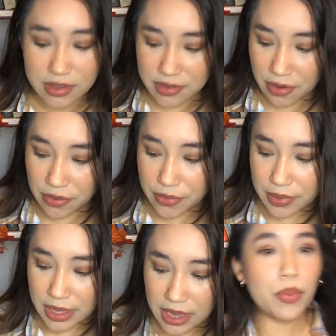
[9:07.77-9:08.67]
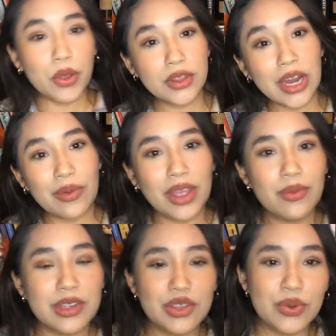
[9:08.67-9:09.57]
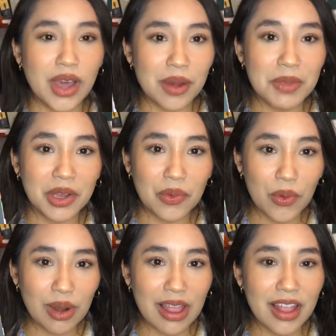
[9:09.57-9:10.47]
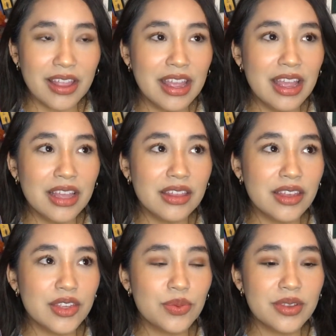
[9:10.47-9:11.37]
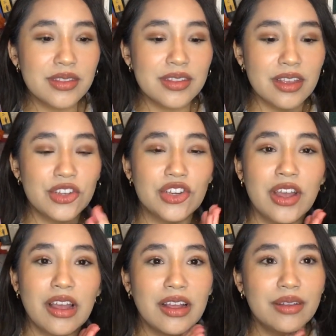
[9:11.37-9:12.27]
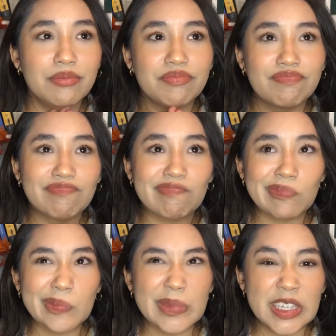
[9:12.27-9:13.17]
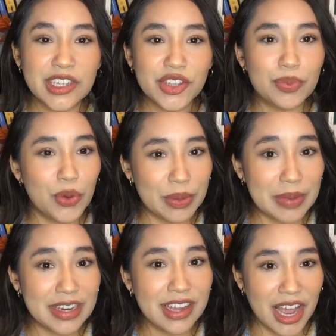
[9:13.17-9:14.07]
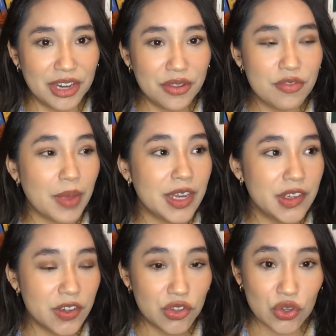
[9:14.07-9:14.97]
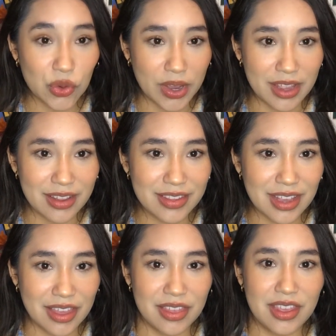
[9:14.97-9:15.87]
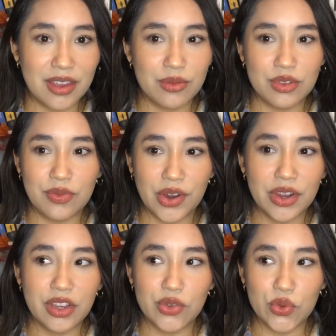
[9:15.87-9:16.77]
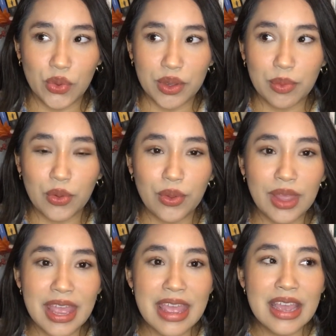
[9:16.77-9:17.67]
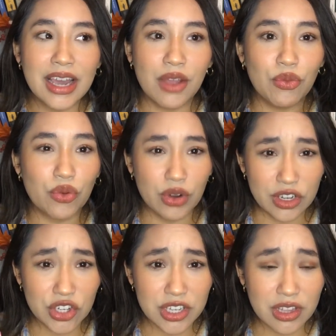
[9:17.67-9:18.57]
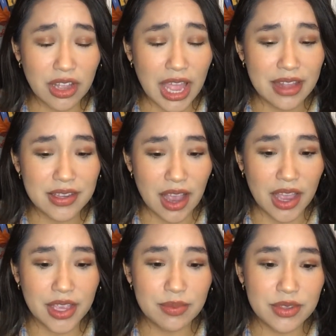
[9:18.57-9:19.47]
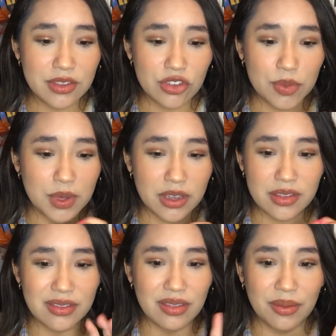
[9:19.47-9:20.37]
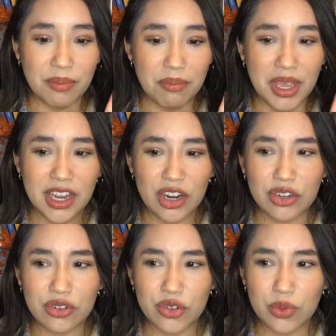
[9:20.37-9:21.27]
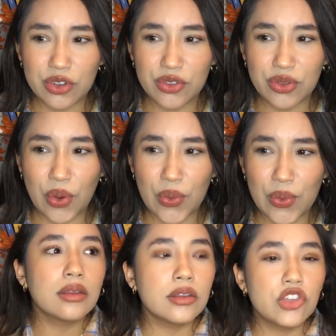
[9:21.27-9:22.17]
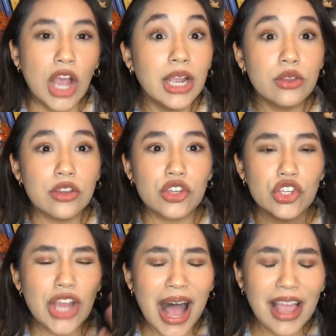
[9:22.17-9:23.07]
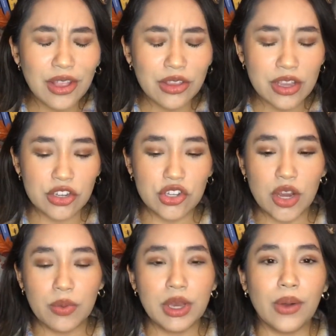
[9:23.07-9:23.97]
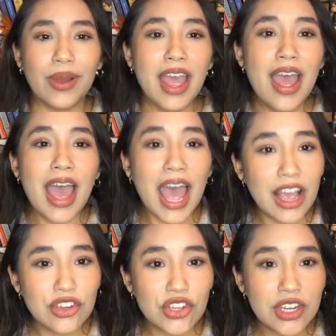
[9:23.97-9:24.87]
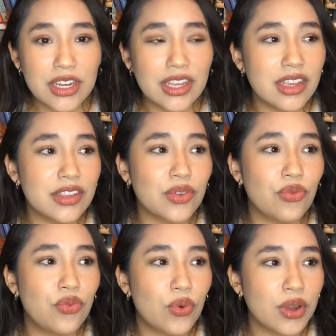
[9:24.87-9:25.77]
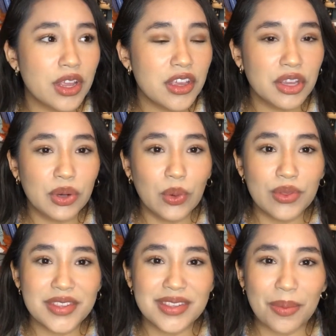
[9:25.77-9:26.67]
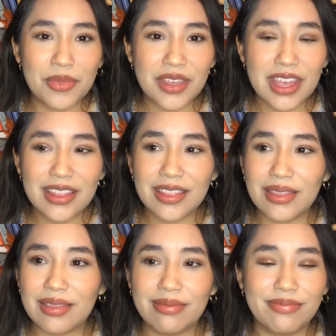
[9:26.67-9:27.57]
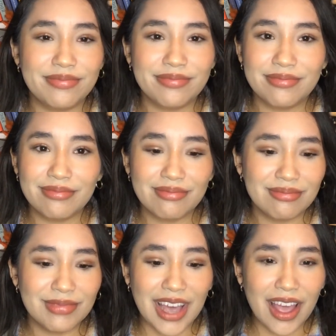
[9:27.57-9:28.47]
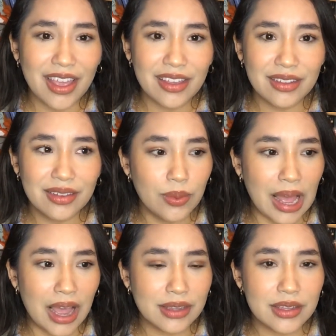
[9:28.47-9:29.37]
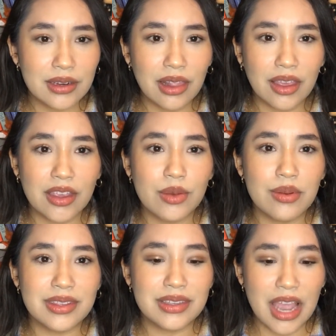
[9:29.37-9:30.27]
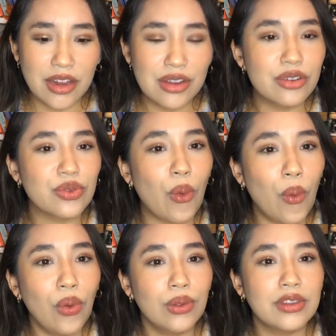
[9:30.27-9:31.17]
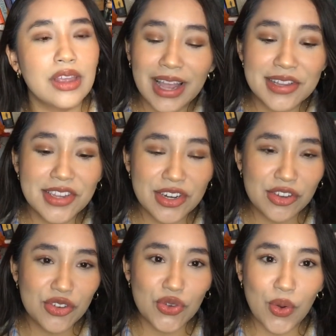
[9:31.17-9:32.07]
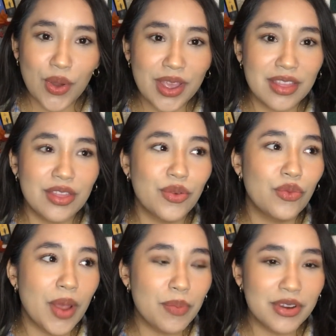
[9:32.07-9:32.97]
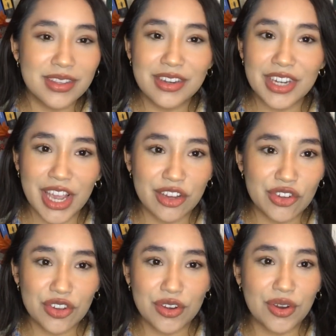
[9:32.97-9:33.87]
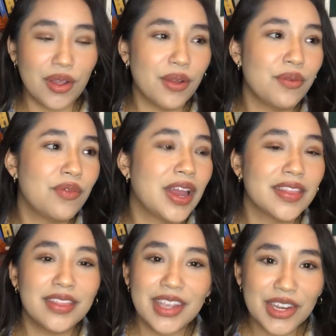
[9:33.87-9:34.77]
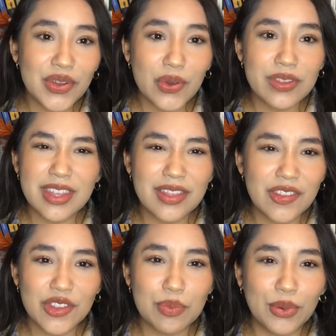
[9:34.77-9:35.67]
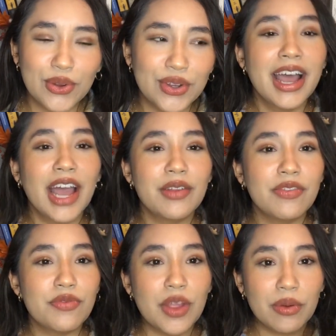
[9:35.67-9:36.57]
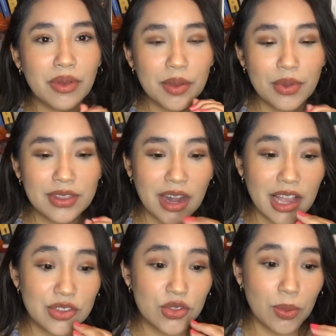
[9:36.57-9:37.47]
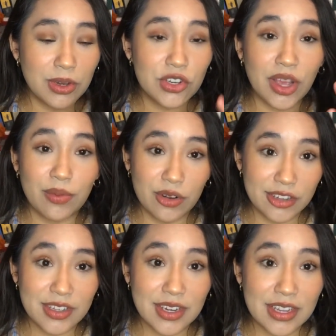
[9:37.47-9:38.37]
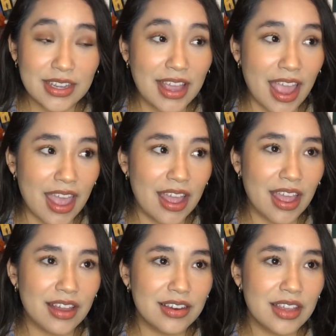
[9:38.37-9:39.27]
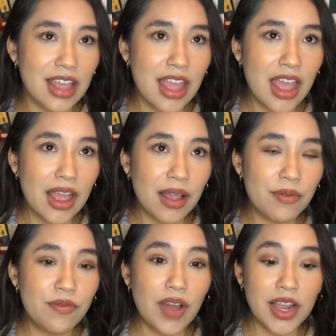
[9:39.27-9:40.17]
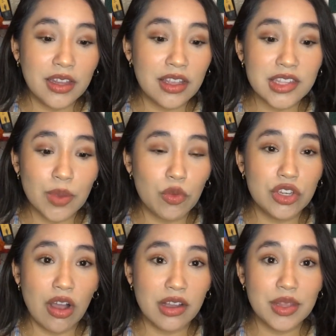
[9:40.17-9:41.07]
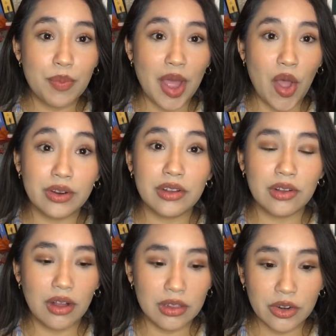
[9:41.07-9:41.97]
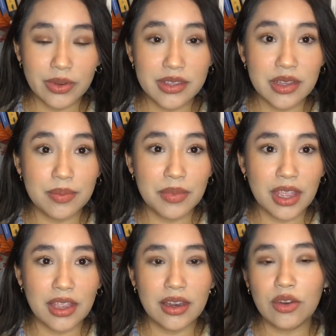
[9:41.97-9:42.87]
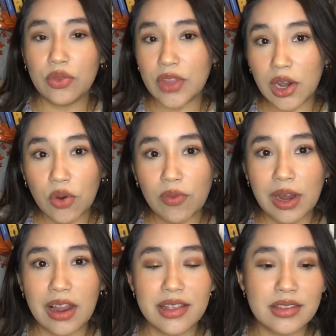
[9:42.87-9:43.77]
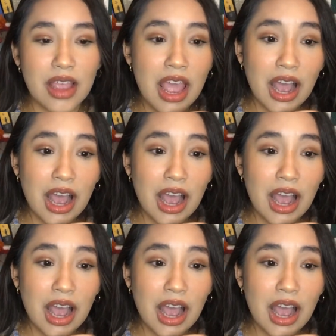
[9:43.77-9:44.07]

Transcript: So book that I read was You Had Me at Hola. This was such a disappointment, kind of. I did enjoy it. I think it was very enjoyable, kind of cringy at times, just because the main characters were so childish. There we go. Ashton, he is a 40-year-old something guy, acted like he was 10 years old. I did enjoy the representation of Latinos in this book. I've never read a book that has so much diversity, and finally someone talks about colorism in telenovelas.